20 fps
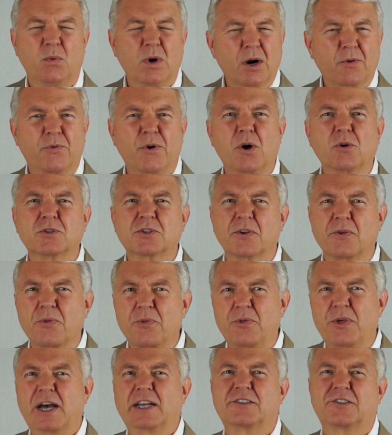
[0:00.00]
Well, folks,
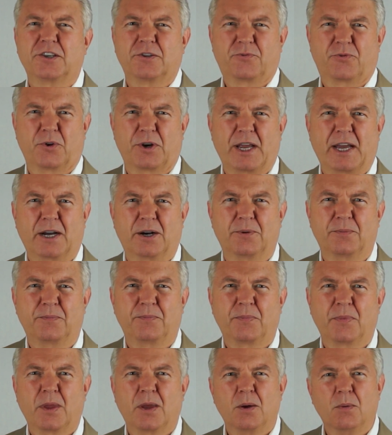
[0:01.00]
that's it for now.
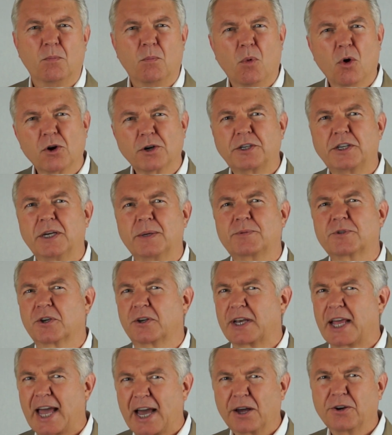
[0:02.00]
More tips
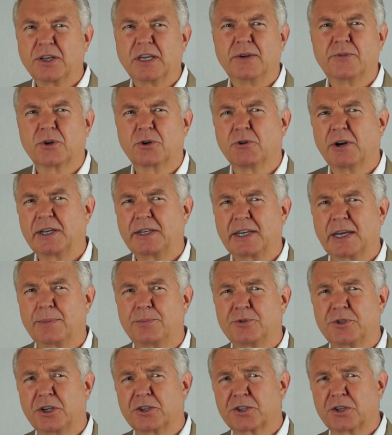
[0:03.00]
on how to give a great
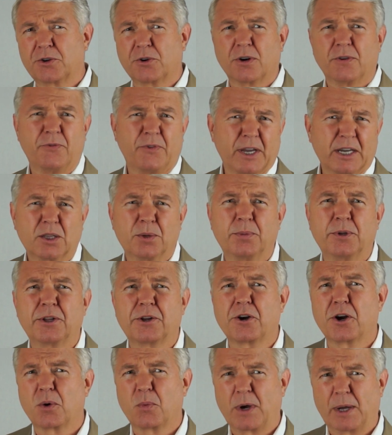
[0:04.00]
deposition are
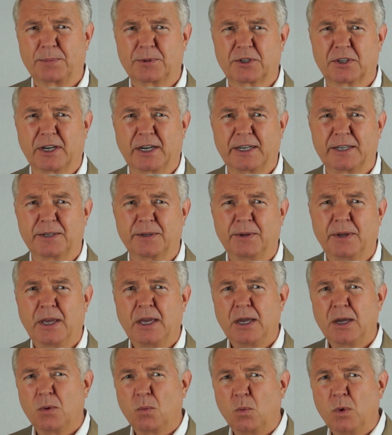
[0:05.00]
available at our website.
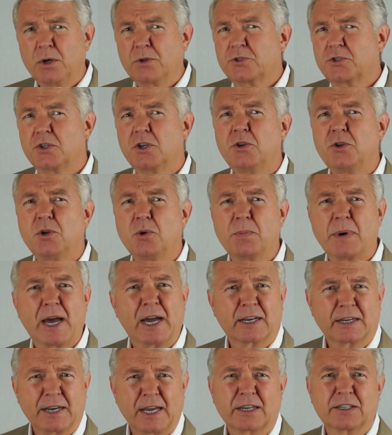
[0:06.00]
We'll see you
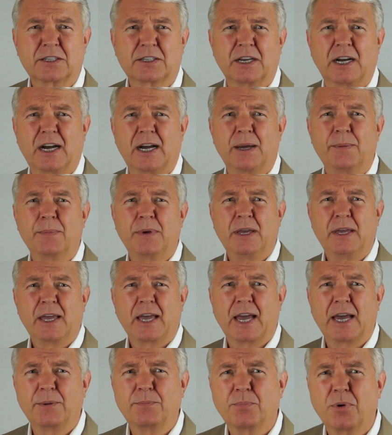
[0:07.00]
back next time
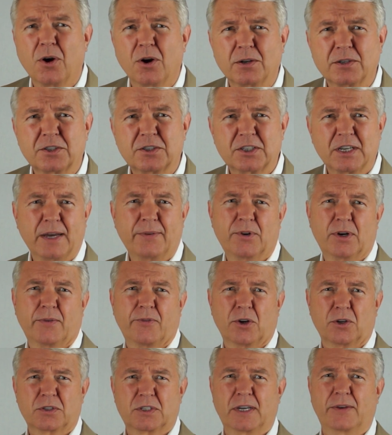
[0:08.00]
at part 7
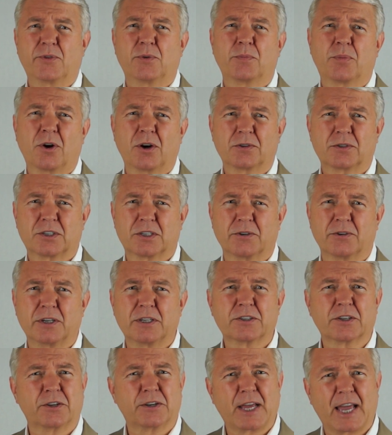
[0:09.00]
of our 7-part
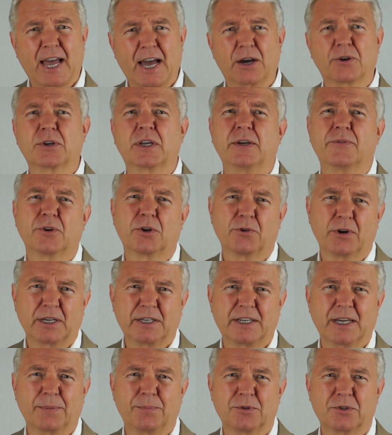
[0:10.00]
series on how to give a
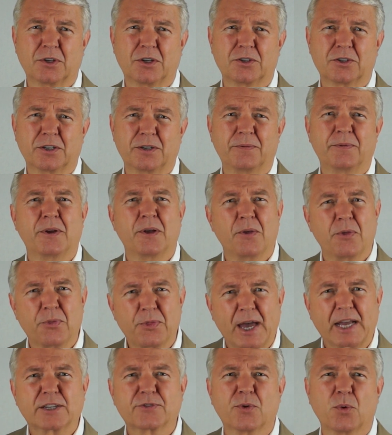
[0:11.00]
great deposition.
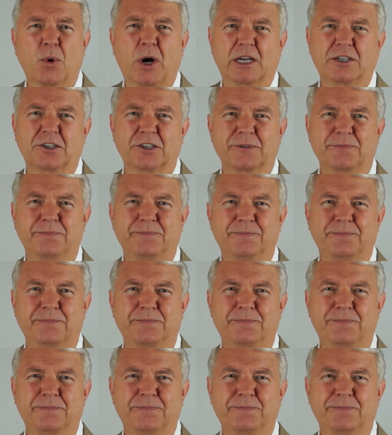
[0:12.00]
Thanks for watching.